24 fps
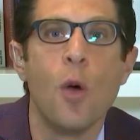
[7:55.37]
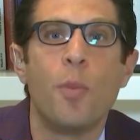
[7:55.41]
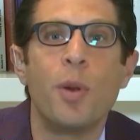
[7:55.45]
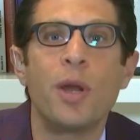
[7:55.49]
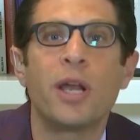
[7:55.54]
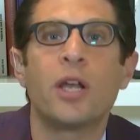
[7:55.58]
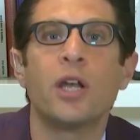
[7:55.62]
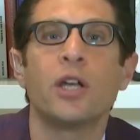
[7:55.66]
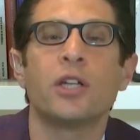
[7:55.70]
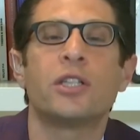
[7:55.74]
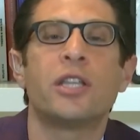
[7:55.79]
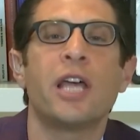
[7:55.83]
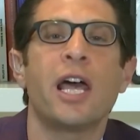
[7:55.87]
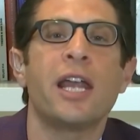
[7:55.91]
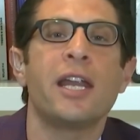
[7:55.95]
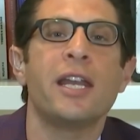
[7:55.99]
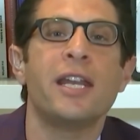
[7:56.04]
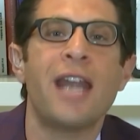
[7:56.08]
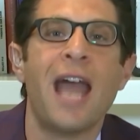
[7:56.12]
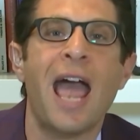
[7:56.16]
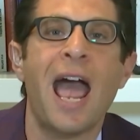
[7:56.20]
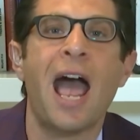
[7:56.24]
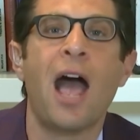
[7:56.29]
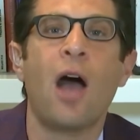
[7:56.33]
because they
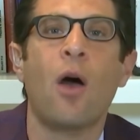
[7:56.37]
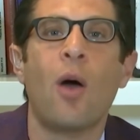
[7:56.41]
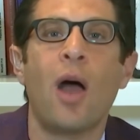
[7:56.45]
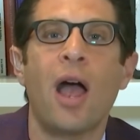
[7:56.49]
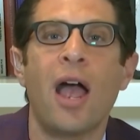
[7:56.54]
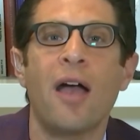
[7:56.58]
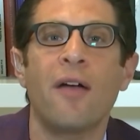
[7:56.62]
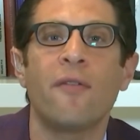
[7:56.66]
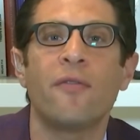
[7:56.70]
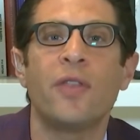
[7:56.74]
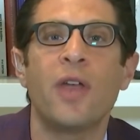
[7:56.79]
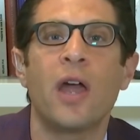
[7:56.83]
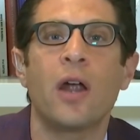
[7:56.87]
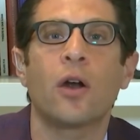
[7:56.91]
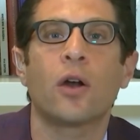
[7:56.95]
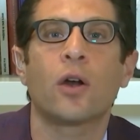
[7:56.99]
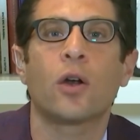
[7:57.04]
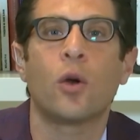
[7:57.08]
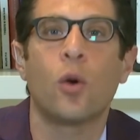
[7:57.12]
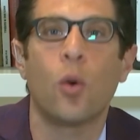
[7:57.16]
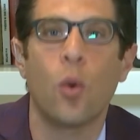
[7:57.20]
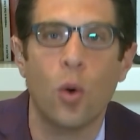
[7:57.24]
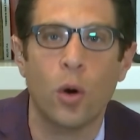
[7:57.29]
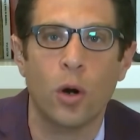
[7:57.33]
now have
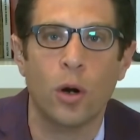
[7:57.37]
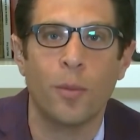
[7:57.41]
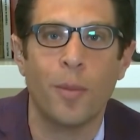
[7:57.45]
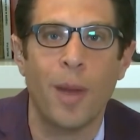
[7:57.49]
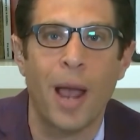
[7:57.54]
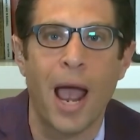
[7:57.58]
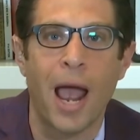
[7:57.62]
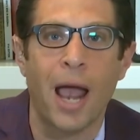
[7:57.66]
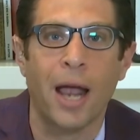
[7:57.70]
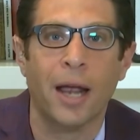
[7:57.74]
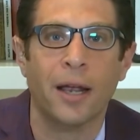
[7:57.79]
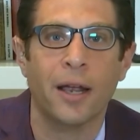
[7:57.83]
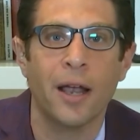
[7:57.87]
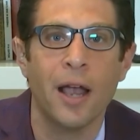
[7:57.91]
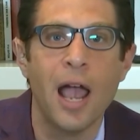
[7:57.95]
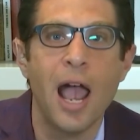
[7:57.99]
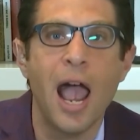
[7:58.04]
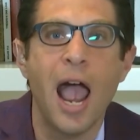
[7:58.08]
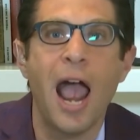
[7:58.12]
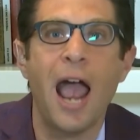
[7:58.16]
their quarterback.